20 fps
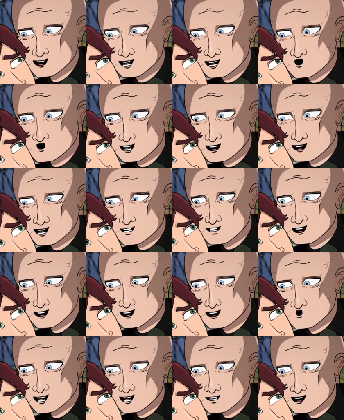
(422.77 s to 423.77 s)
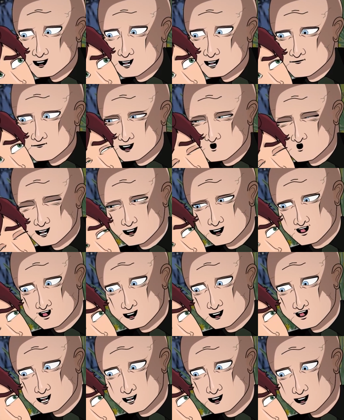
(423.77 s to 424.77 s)
watch as I do the same to that
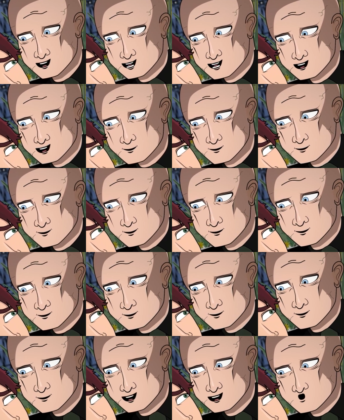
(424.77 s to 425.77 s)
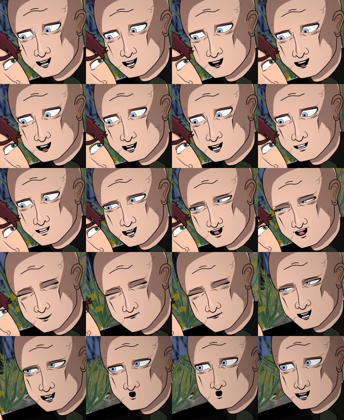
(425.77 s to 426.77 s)
little girl. Now get in the
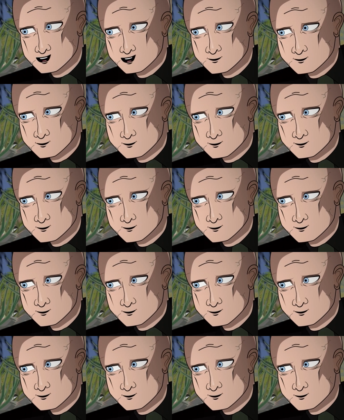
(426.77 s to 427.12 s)
Lambo.